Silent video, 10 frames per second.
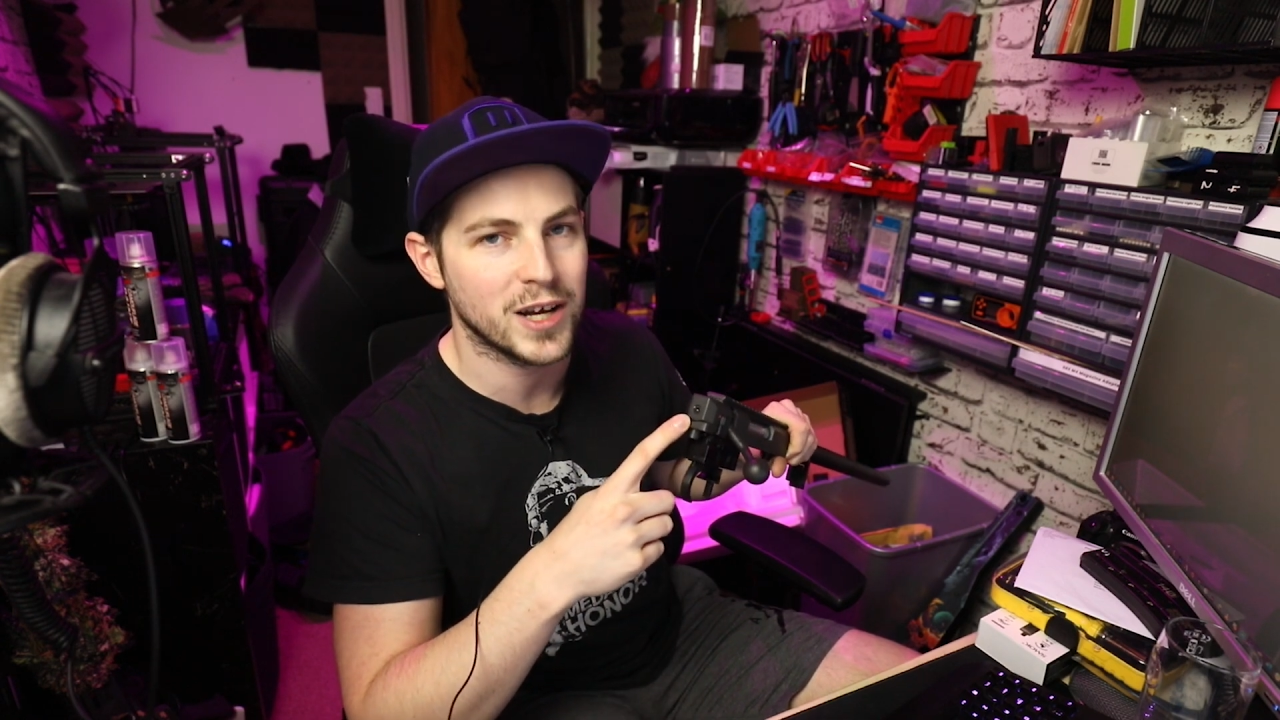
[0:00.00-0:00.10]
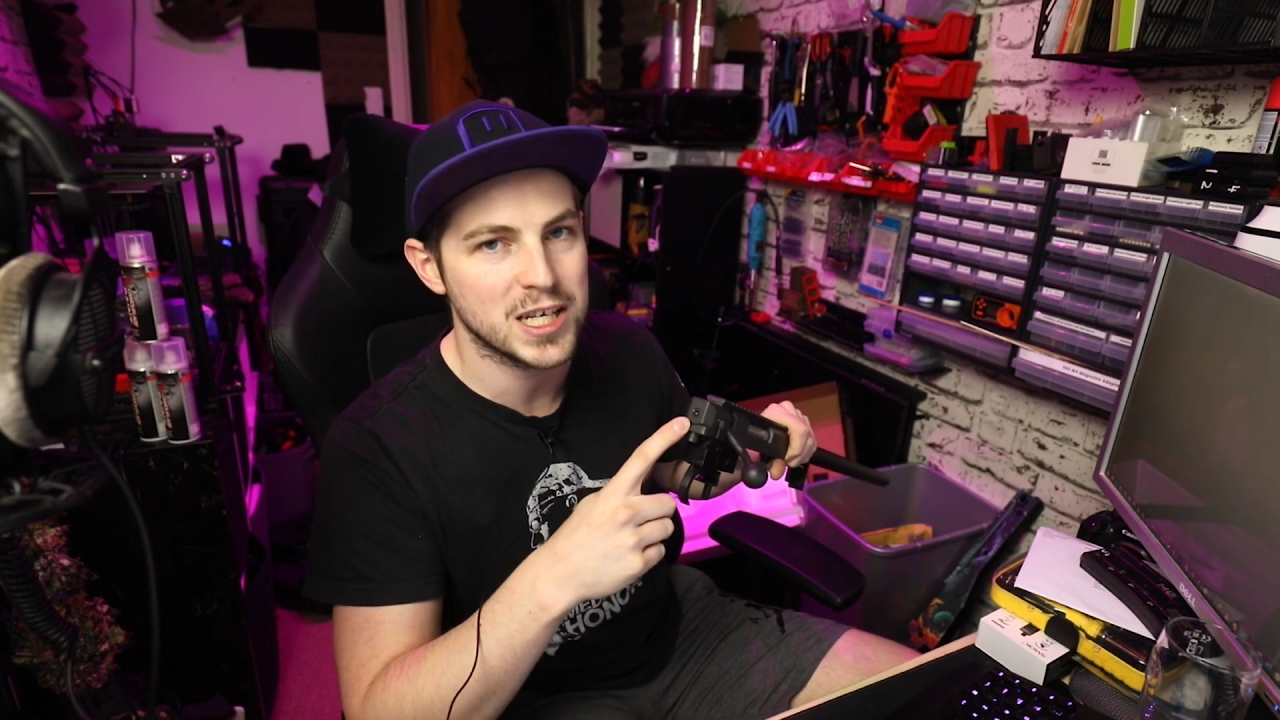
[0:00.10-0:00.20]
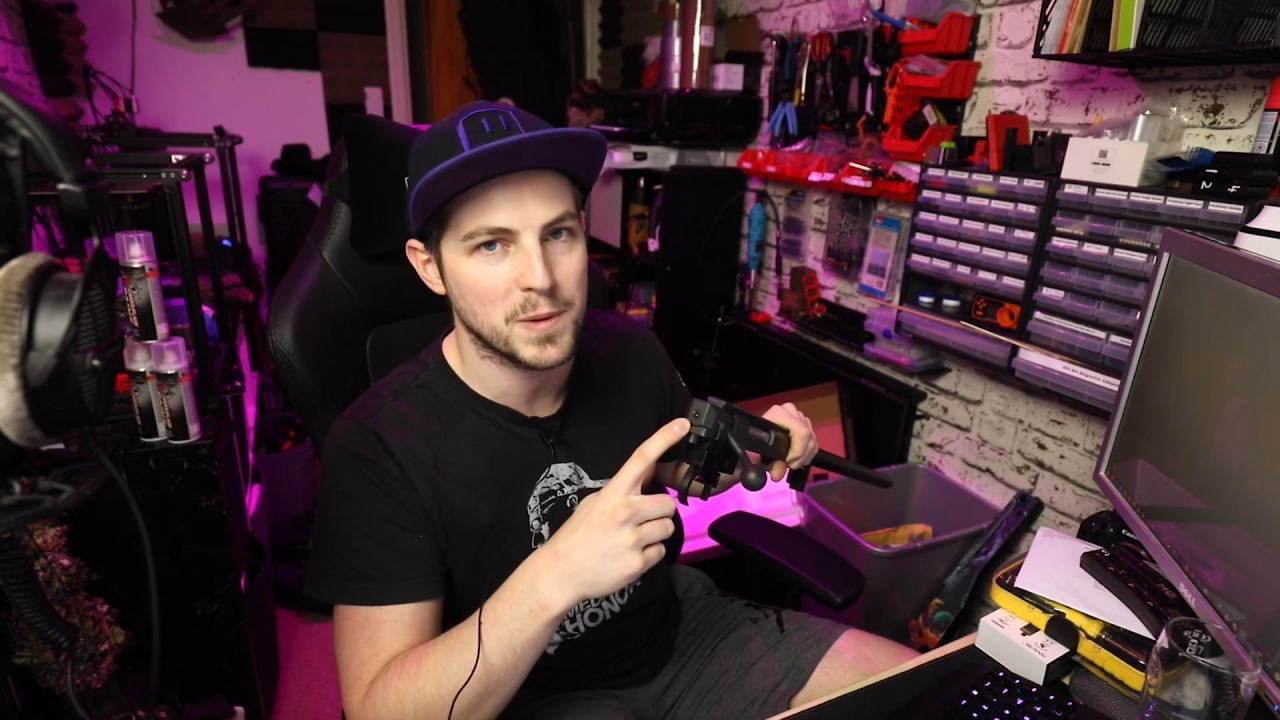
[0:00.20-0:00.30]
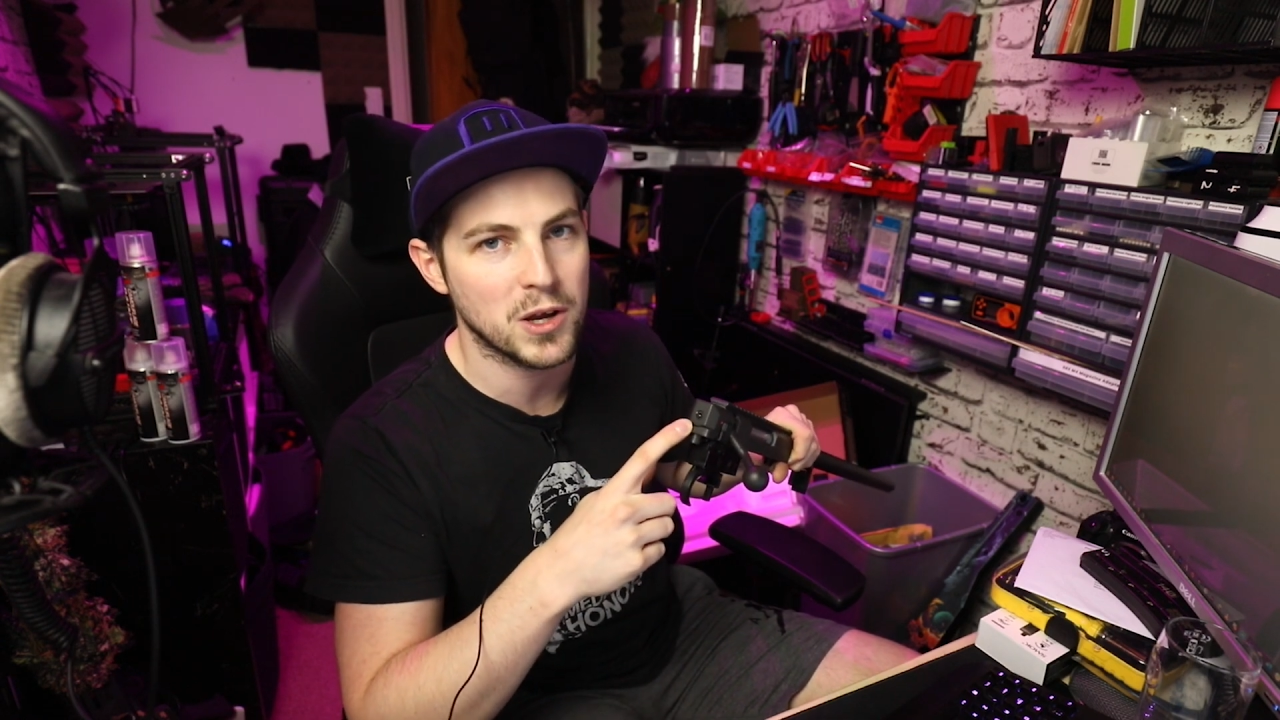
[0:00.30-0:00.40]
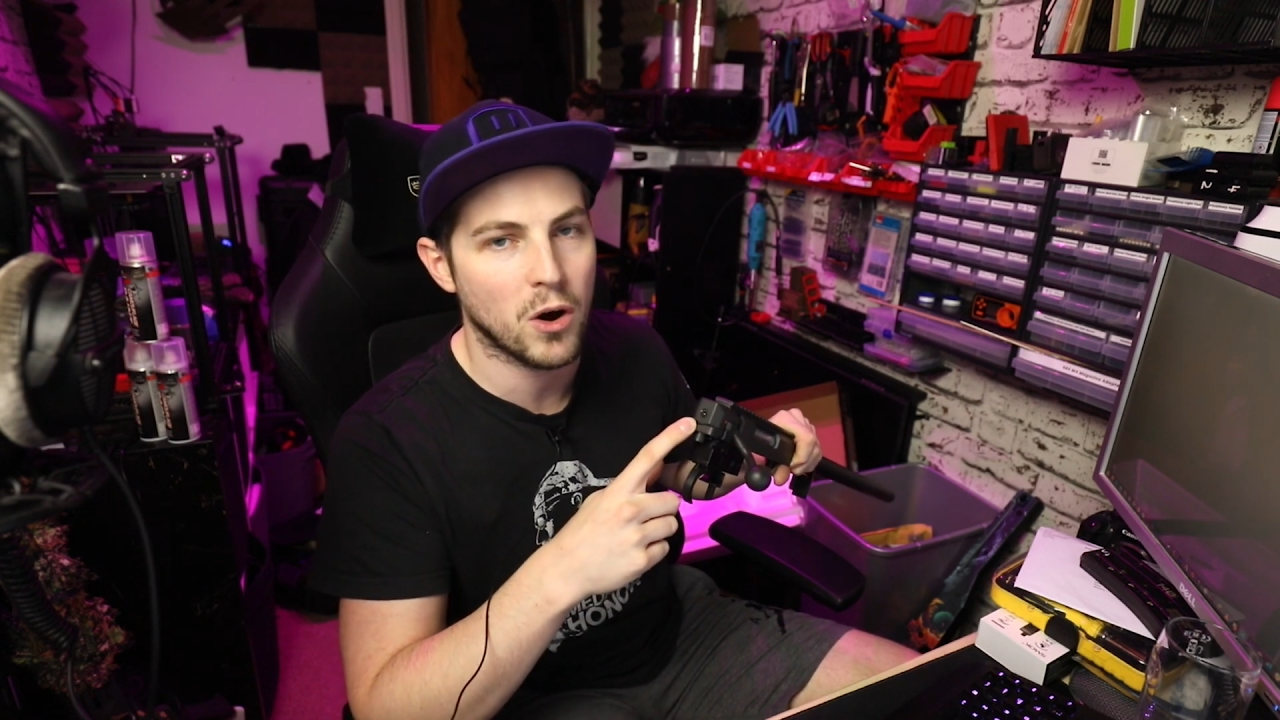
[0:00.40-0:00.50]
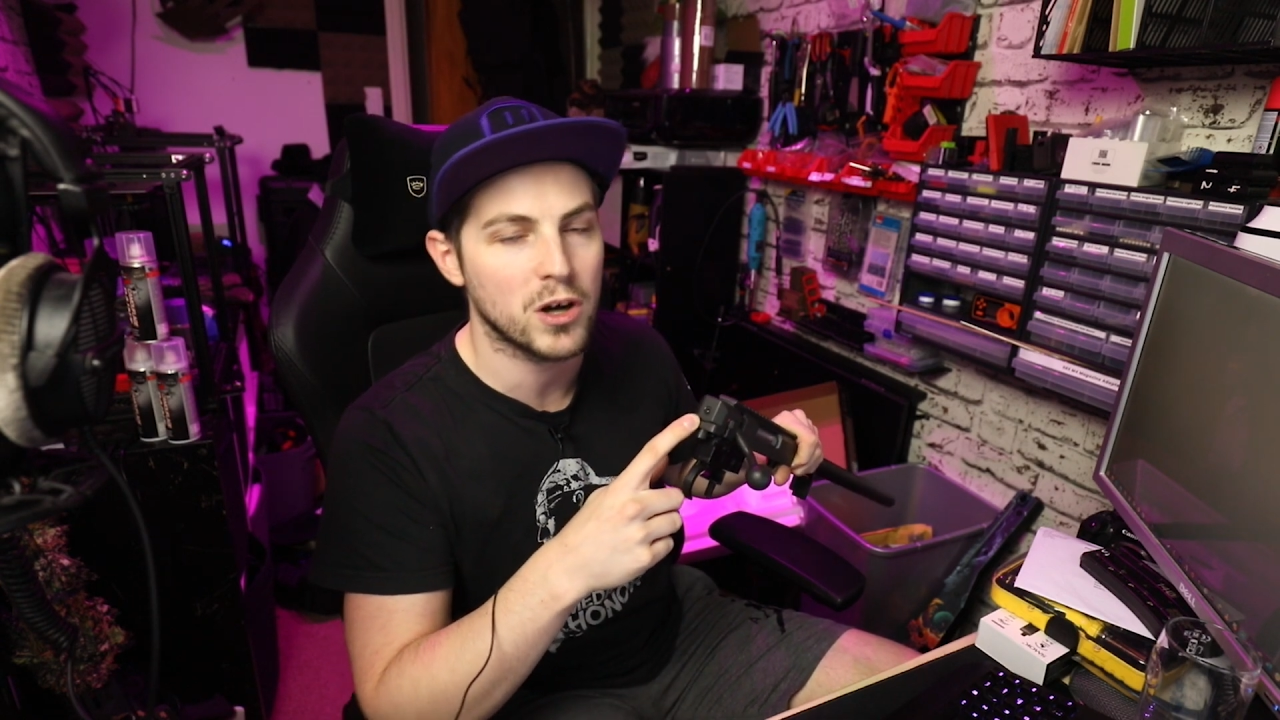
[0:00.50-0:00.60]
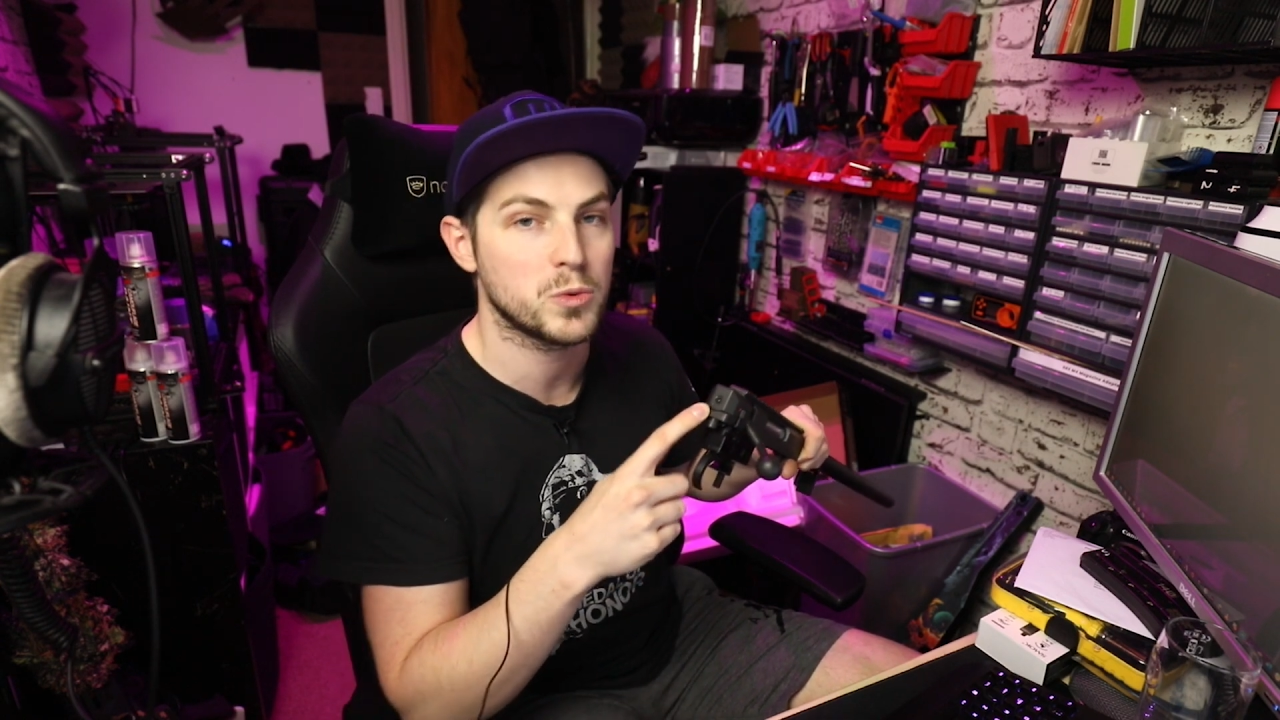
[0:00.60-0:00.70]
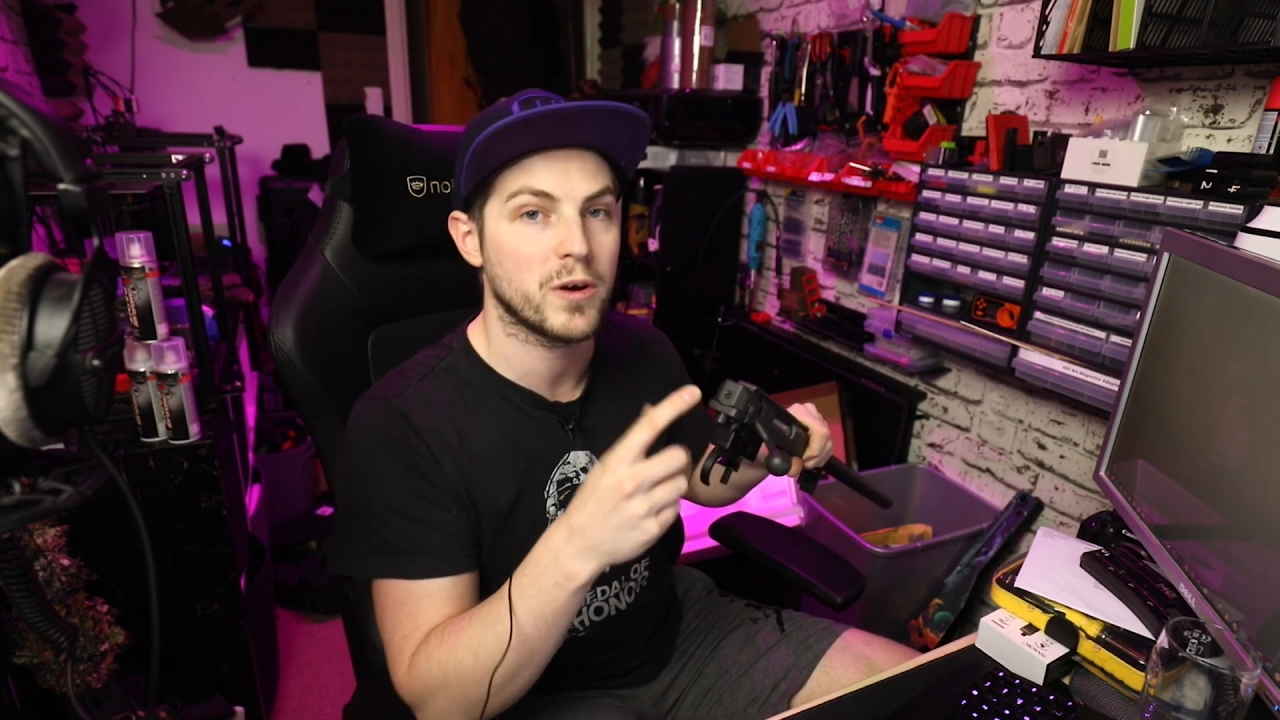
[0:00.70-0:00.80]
has been cocked,